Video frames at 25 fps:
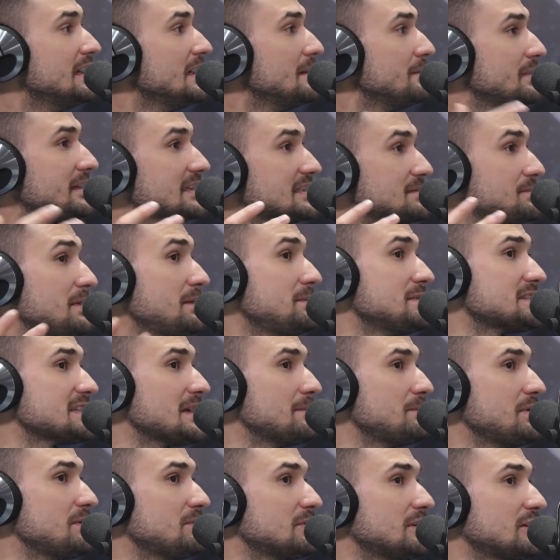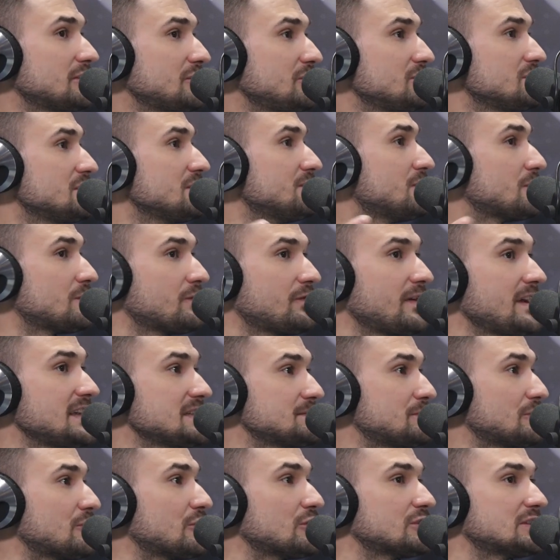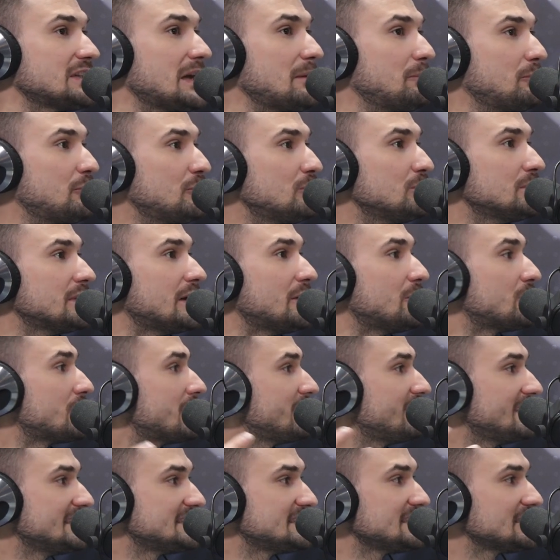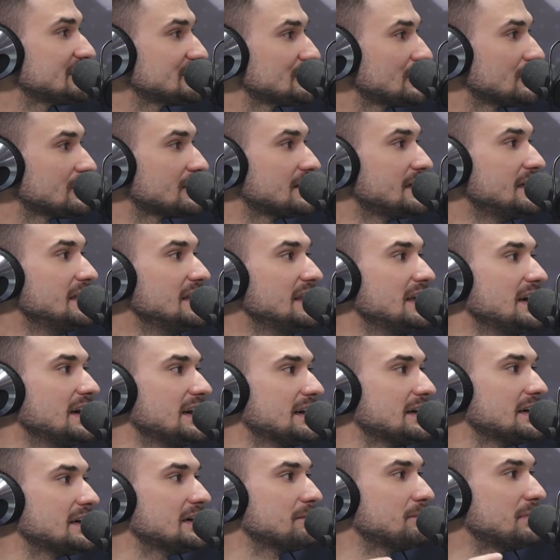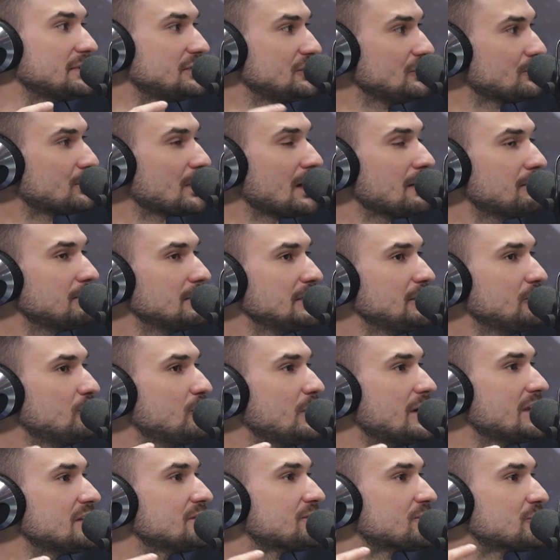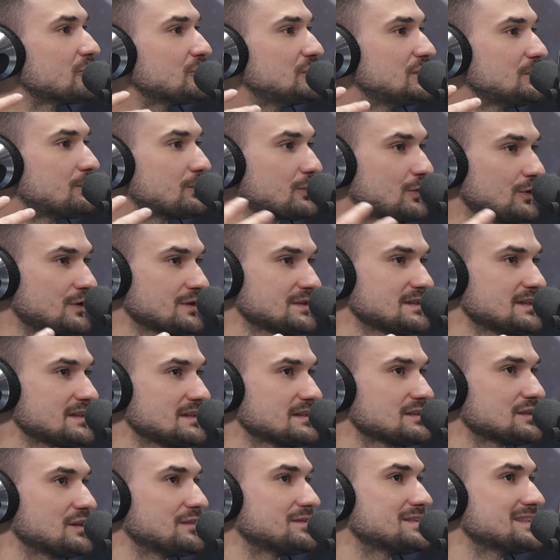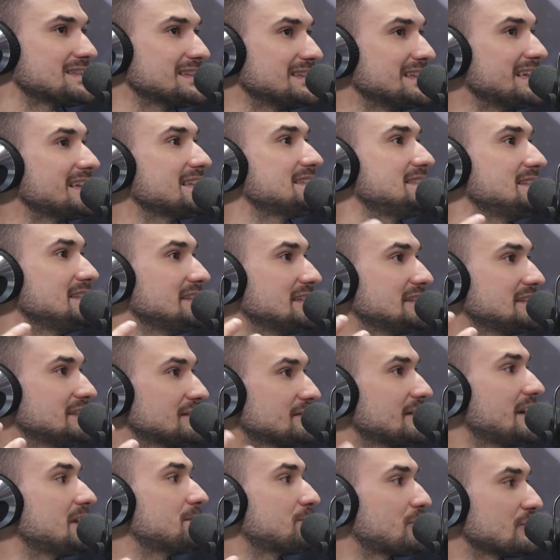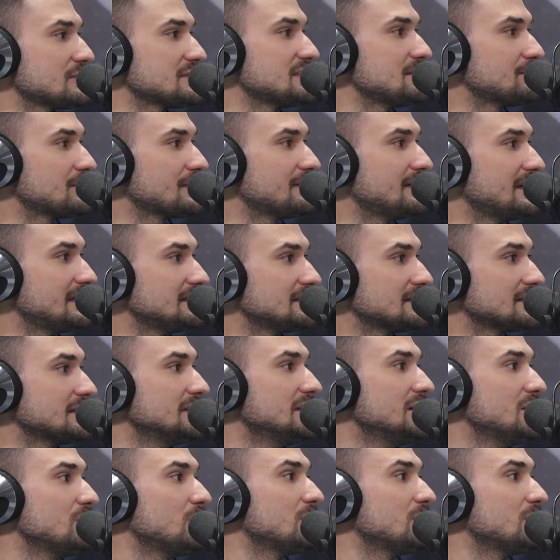Because maybe some people are using for Facebook or Taboola or even TikTok, but you probably went through the process of selecting the right proxy provider.